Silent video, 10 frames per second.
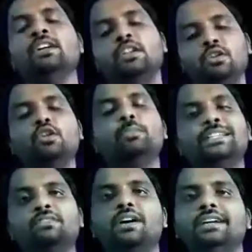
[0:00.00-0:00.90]
low pitch
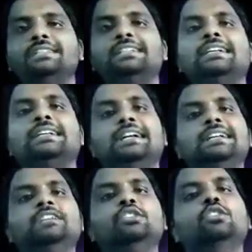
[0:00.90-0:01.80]
voice,
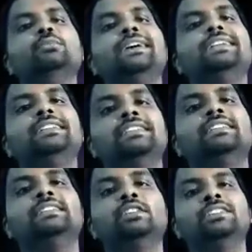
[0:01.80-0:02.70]
and
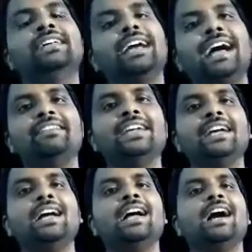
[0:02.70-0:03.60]
women, those are
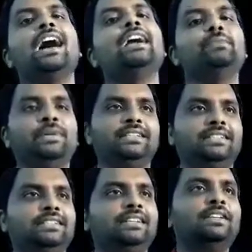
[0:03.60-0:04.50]
having high
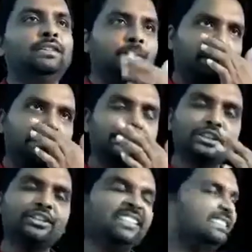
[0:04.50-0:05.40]
pitch.
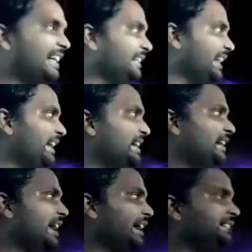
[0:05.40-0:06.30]
So these are the
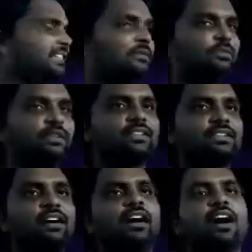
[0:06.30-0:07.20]
examples
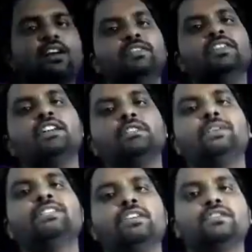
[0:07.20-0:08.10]
of
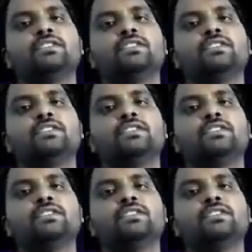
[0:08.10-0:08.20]
pitch of